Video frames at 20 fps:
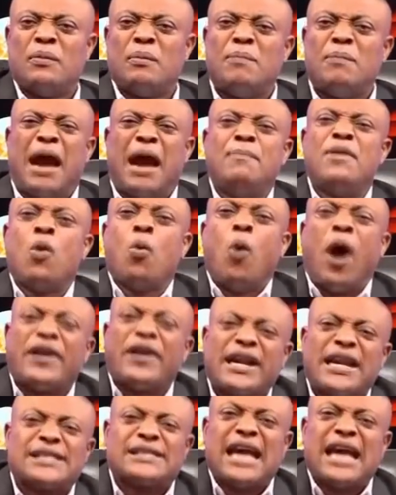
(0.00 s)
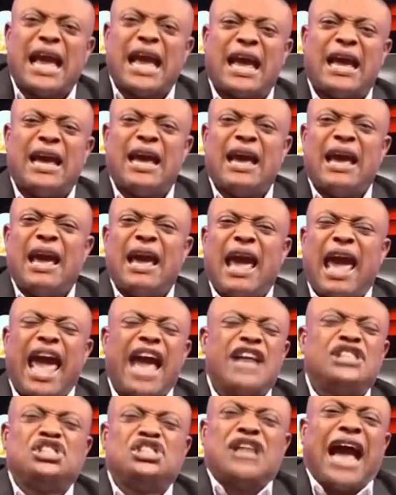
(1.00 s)
But me worry is say
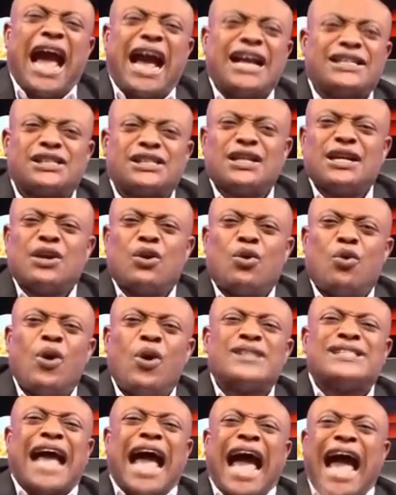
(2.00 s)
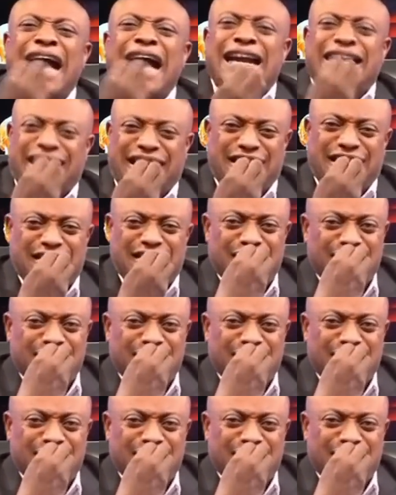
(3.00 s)
a judge who is angry.